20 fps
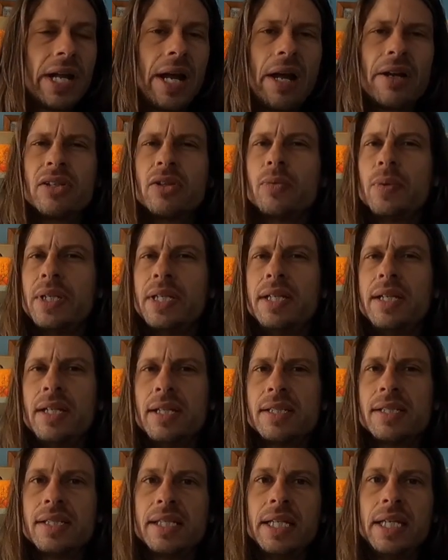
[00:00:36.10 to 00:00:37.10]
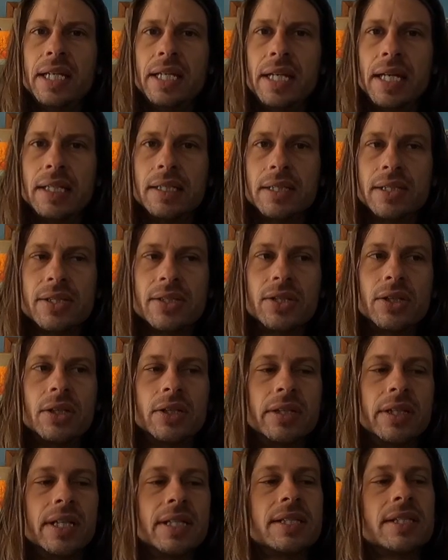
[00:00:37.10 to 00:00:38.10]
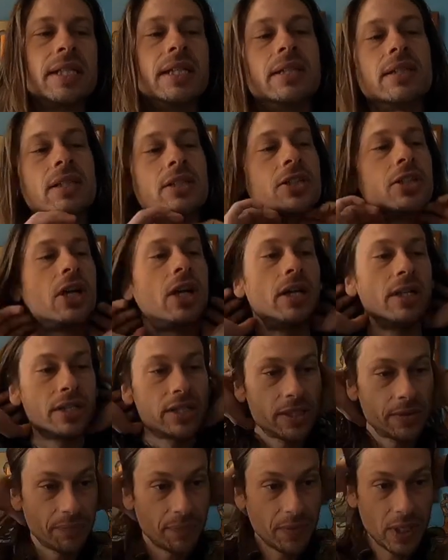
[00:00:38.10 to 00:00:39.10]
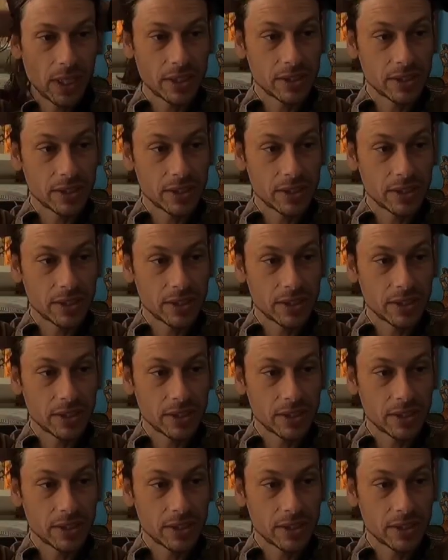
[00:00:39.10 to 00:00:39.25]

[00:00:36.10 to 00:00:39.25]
How do we see and discern this in the charts?